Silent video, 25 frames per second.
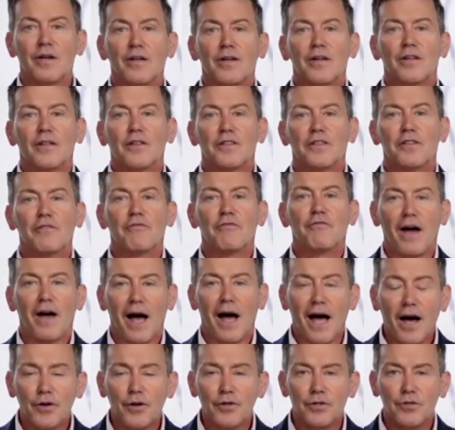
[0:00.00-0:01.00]
the
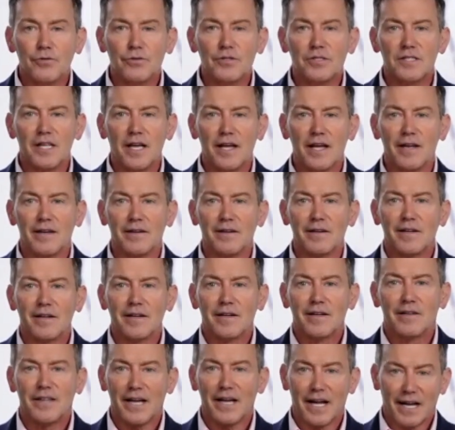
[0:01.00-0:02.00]
values then
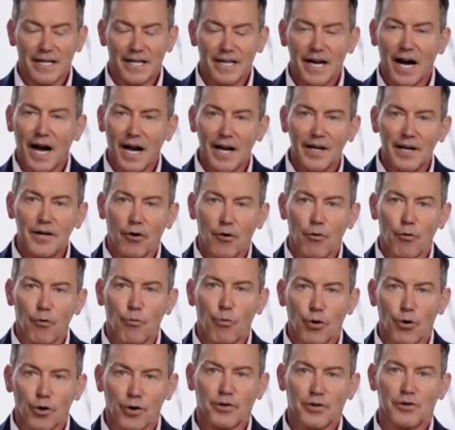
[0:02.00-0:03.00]
that guide our
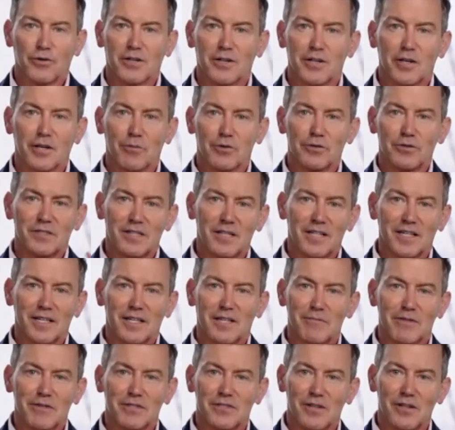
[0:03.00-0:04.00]
work, you can almost think of them
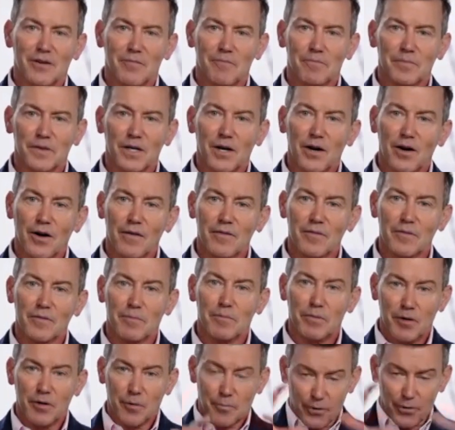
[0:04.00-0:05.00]
as,
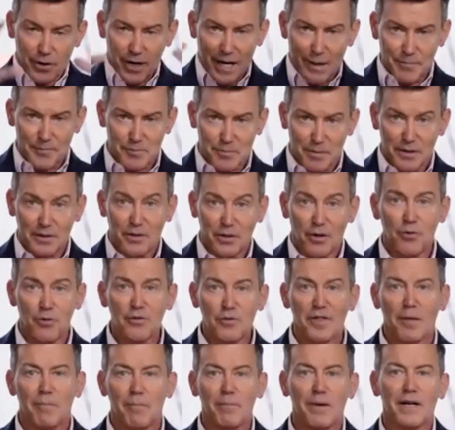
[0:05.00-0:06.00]
perhaps below
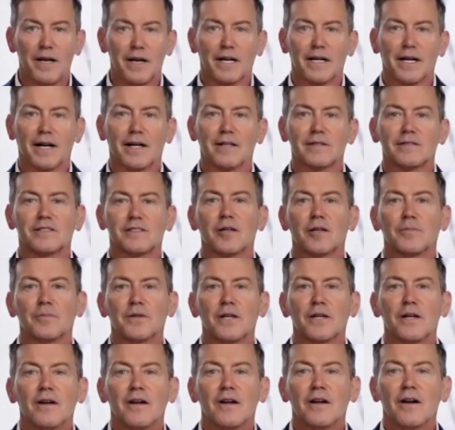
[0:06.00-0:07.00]
that meta concept
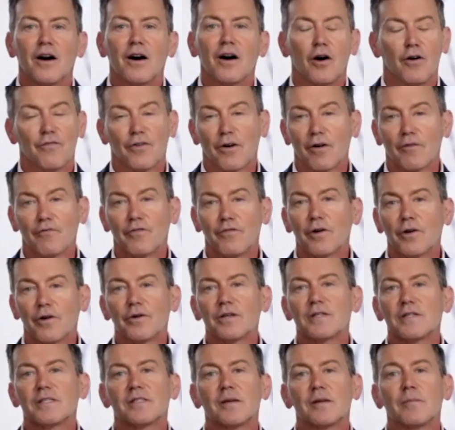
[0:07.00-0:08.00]
of, are very
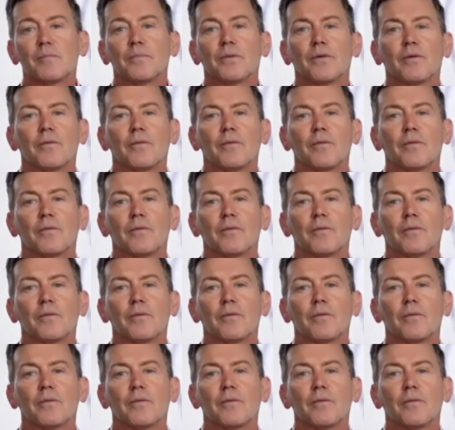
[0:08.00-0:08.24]
simple.